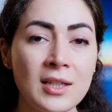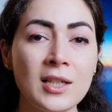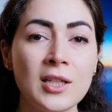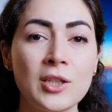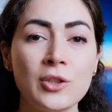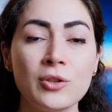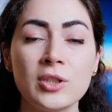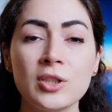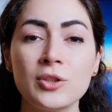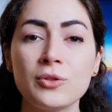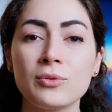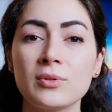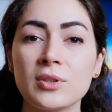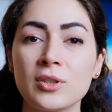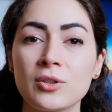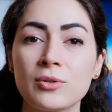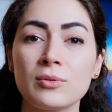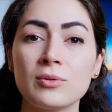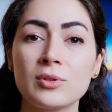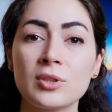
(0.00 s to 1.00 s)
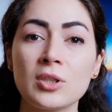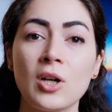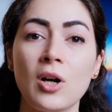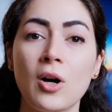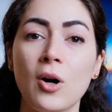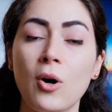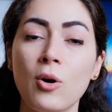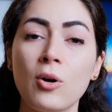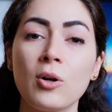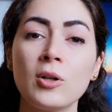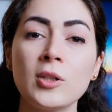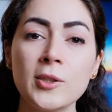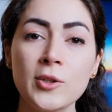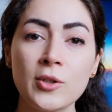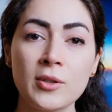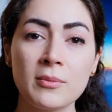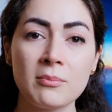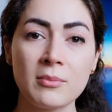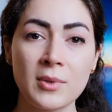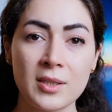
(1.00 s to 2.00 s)
You need to recruit all
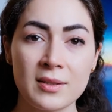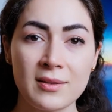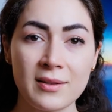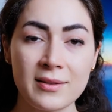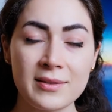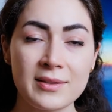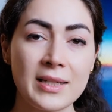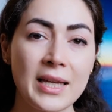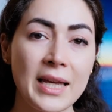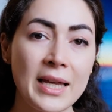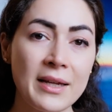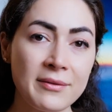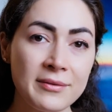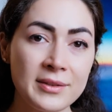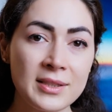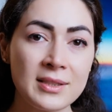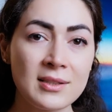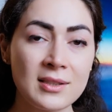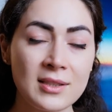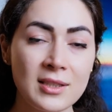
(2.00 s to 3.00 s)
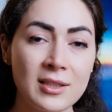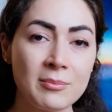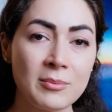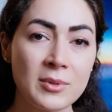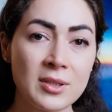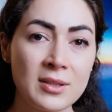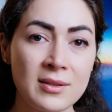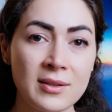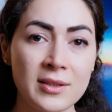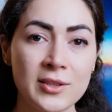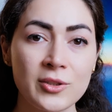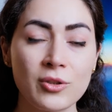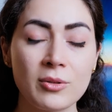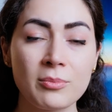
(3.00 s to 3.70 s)
your muscles, every single muscle in your